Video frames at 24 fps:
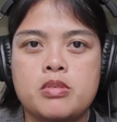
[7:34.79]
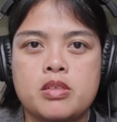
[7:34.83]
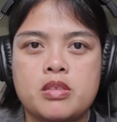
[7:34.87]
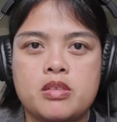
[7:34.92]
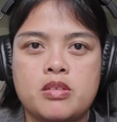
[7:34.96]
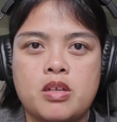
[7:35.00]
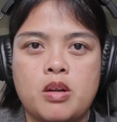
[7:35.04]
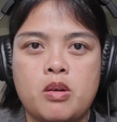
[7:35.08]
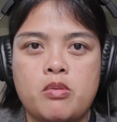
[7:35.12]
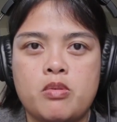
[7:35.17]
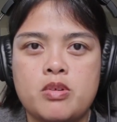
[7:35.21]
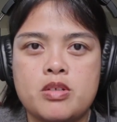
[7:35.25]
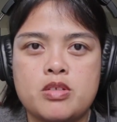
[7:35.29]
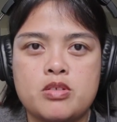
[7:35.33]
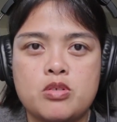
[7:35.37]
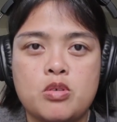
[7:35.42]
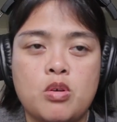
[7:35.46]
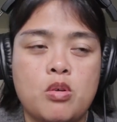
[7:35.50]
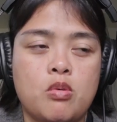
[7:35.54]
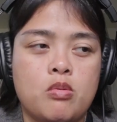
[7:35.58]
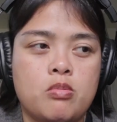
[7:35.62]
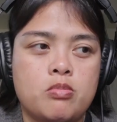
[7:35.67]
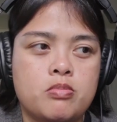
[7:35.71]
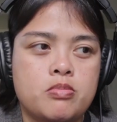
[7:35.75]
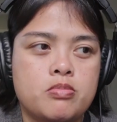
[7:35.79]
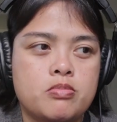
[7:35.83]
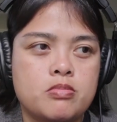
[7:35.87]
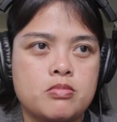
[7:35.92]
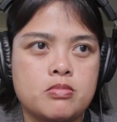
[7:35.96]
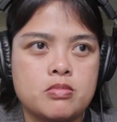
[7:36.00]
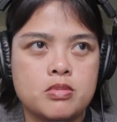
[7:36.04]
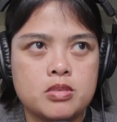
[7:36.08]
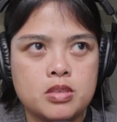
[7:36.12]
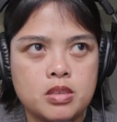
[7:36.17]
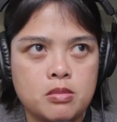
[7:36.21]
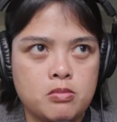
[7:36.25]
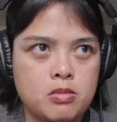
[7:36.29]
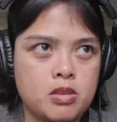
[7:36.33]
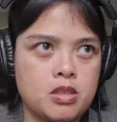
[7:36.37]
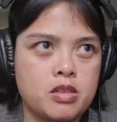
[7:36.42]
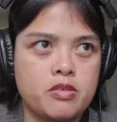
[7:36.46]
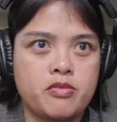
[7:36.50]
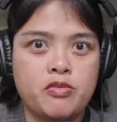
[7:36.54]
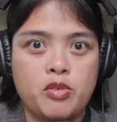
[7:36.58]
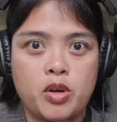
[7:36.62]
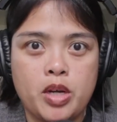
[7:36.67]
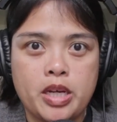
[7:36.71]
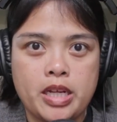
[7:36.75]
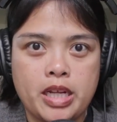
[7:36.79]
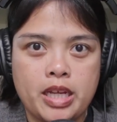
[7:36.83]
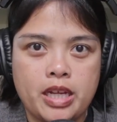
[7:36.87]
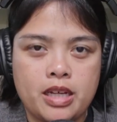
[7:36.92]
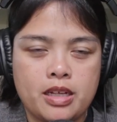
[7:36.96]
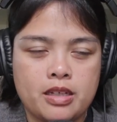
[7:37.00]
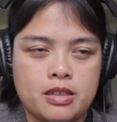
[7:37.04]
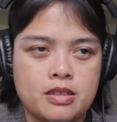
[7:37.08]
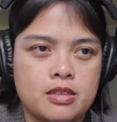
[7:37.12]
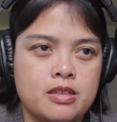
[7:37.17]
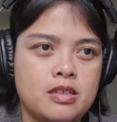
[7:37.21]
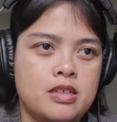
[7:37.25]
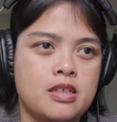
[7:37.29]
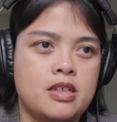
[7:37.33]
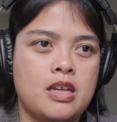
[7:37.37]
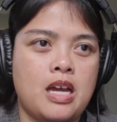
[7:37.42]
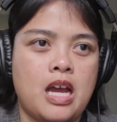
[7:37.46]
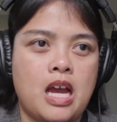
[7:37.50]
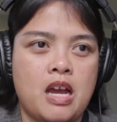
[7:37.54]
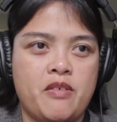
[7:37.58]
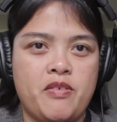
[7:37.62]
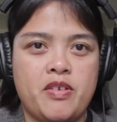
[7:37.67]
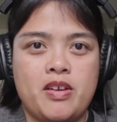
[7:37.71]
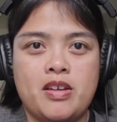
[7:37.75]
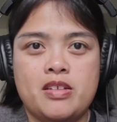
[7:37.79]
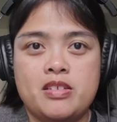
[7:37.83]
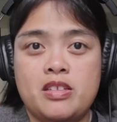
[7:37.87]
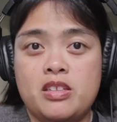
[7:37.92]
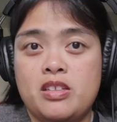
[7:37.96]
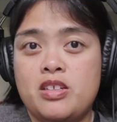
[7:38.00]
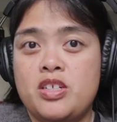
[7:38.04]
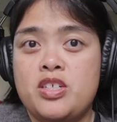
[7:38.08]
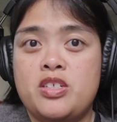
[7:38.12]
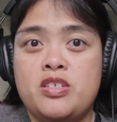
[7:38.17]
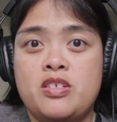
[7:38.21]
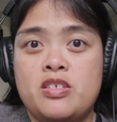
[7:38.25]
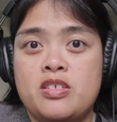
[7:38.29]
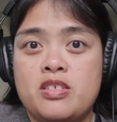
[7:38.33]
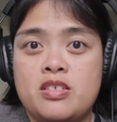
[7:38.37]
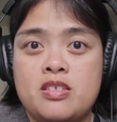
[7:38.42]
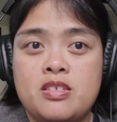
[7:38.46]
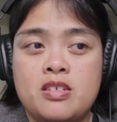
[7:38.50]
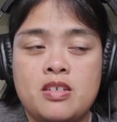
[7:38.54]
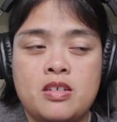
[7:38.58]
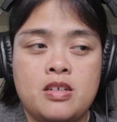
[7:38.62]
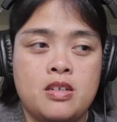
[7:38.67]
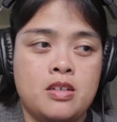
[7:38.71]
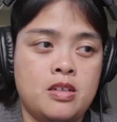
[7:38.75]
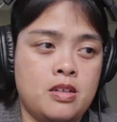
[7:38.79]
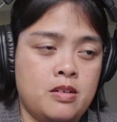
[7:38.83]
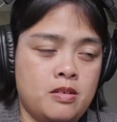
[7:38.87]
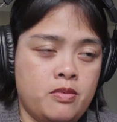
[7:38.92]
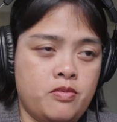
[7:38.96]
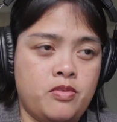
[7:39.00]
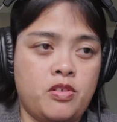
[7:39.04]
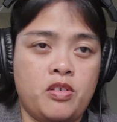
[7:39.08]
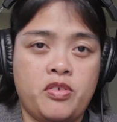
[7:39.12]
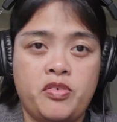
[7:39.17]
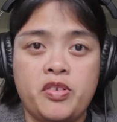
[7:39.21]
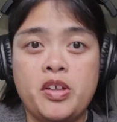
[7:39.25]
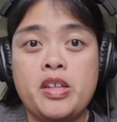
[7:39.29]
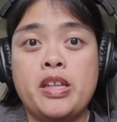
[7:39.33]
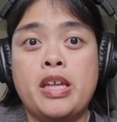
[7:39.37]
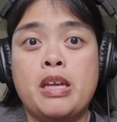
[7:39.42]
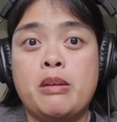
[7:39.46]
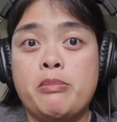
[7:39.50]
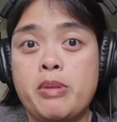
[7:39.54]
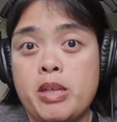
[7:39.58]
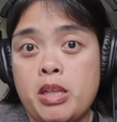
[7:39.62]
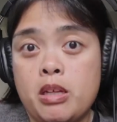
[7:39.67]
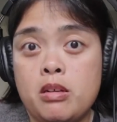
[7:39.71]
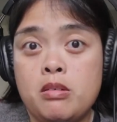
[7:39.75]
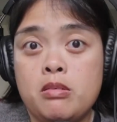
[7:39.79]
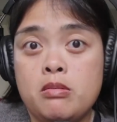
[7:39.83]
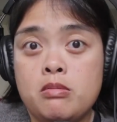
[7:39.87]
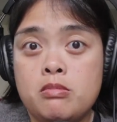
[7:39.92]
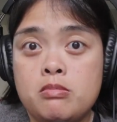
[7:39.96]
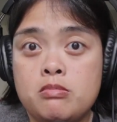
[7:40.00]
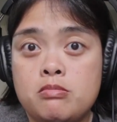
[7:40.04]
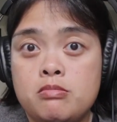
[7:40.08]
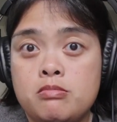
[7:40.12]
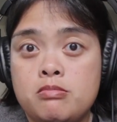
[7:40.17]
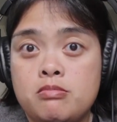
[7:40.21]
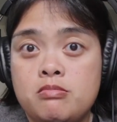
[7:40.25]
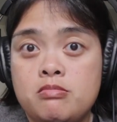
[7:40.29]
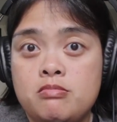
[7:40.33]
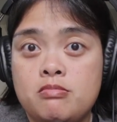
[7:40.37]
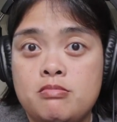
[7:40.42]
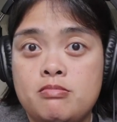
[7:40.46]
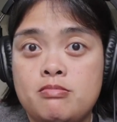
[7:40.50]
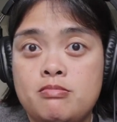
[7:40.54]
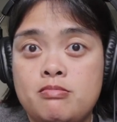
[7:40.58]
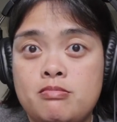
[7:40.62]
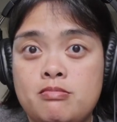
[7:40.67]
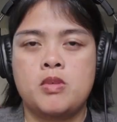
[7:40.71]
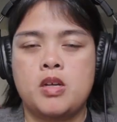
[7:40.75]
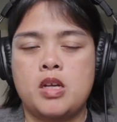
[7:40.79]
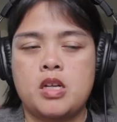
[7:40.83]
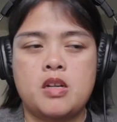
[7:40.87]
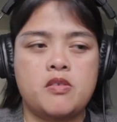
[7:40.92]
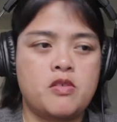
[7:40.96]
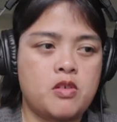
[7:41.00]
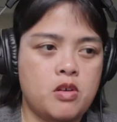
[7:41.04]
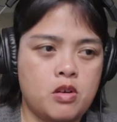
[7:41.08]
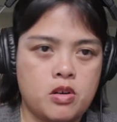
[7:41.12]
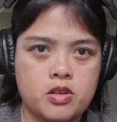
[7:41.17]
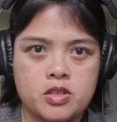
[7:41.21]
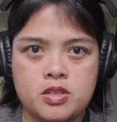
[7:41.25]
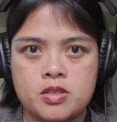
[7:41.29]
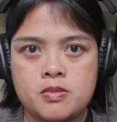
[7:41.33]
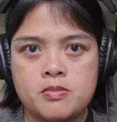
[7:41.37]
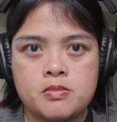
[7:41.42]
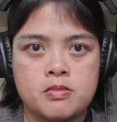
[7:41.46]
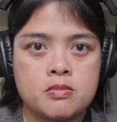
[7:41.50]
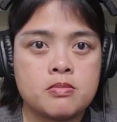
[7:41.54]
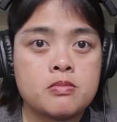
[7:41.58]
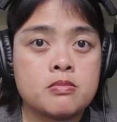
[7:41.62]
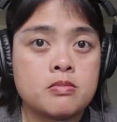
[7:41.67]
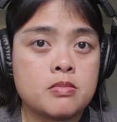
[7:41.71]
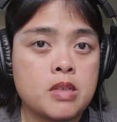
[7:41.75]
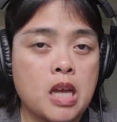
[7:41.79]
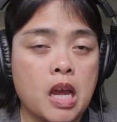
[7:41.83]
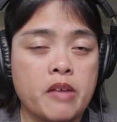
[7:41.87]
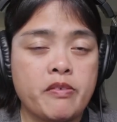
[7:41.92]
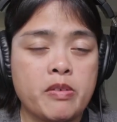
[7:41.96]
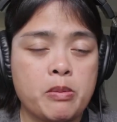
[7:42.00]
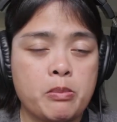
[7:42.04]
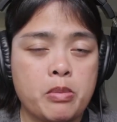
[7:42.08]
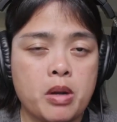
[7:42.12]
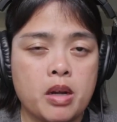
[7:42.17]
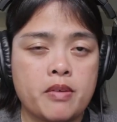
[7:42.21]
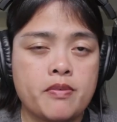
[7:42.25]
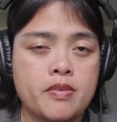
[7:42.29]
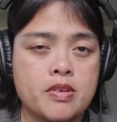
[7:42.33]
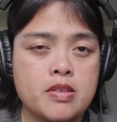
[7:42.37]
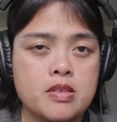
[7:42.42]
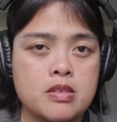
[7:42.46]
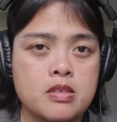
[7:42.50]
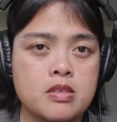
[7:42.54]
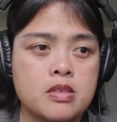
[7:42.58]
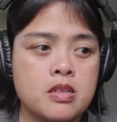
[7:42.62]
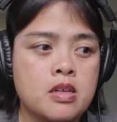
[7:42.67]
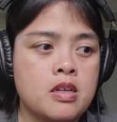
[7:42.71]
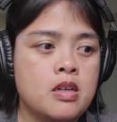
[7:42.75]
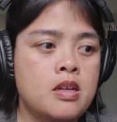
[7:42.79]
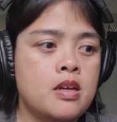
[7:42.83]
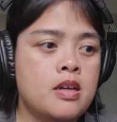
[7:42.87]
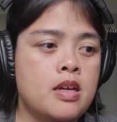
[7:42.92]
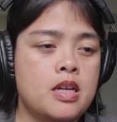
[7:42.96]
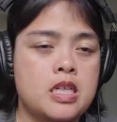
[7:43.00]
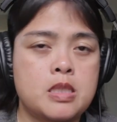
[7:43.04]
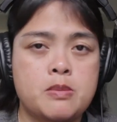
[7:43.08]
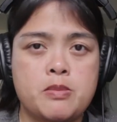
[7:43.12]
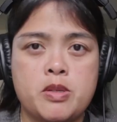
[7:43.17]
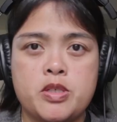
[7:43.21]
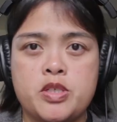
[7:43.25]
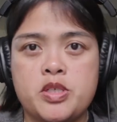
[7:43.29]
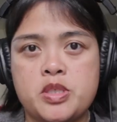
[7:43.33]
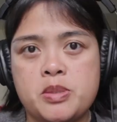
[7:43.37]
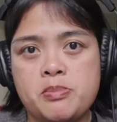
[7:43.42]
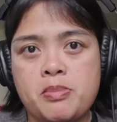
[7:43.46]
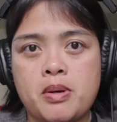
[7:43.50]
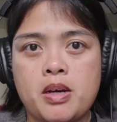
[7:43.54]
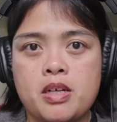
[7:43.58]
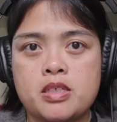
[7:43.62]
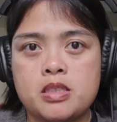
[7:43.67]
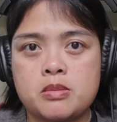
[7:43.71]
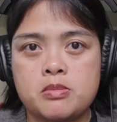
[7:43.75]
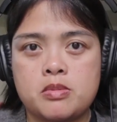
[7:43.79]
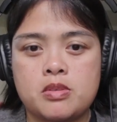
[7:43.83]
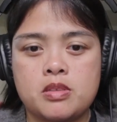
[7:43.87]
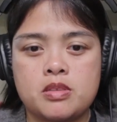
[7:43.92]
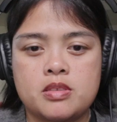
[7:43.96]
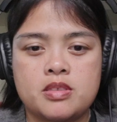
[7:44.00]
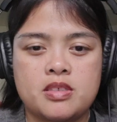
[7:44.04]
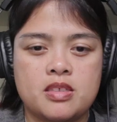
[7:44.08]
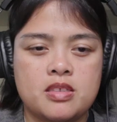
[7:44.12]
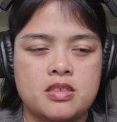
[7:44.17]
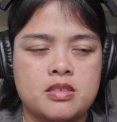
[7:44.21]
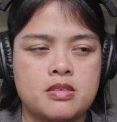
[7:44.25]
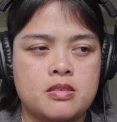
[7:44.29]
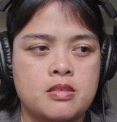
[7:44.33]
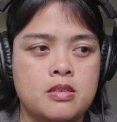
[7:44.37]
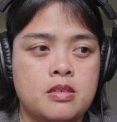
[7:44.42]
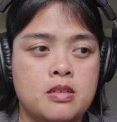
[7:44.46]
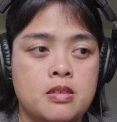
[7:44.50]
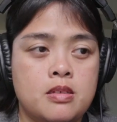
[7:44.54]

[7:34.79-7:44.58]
there was no somewhat avoiding having a delicious, fulfilling meal. And of course, having breakfast as much as possible, since,